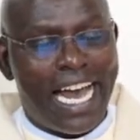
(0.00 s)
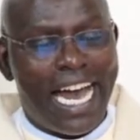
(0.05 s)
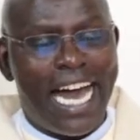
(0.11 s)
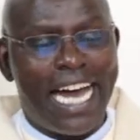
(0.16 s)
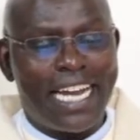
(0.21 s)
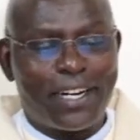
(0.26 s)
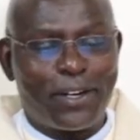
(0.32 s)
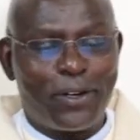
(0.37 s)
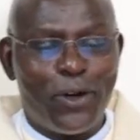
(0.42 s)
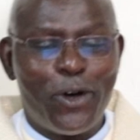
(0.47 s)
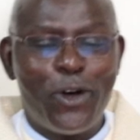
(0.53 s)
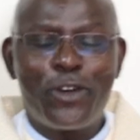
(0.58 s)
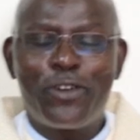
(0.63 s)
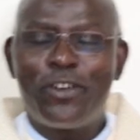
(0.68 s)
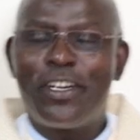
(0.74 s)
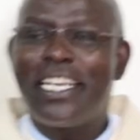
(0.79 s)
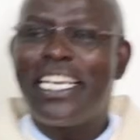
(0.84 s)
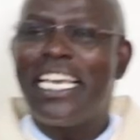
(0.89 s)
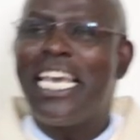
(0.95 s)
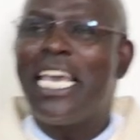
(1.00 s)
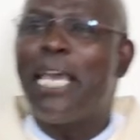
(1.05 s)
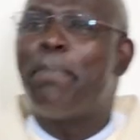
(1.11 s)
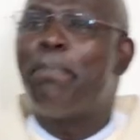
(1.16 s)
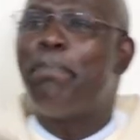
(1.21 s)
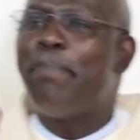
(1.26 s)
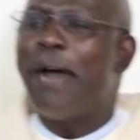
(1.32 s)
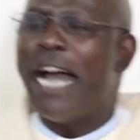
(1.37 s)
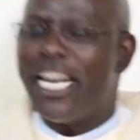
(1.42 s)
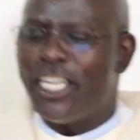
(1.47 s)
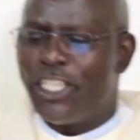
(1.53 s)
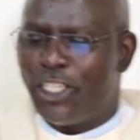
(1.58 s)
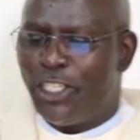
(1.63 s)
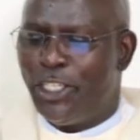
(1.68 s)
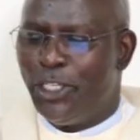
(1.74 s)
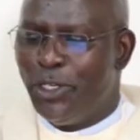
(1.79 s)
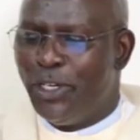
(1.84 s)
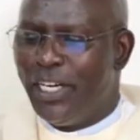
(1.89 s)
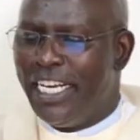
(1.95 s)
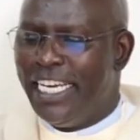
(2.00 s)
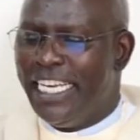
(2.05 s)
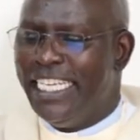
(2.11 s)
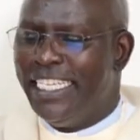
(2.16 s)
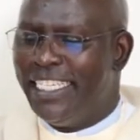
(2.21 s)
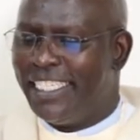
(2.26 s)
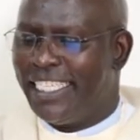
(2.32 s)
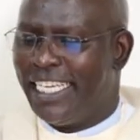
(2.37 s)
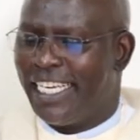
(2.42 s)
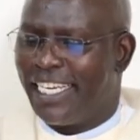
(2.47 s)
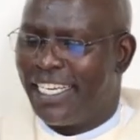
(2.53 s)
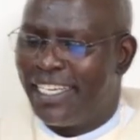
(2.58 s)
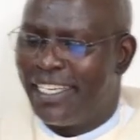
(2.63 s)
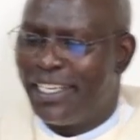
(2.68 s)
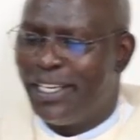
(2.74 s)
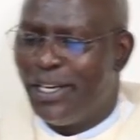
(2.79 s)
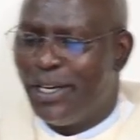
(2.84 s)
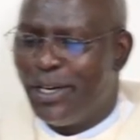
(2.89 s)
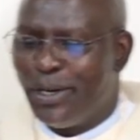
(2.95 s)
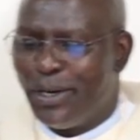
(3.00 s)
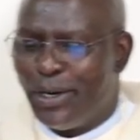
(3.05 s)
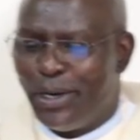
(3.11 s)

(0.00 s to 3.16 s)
are only a partial listing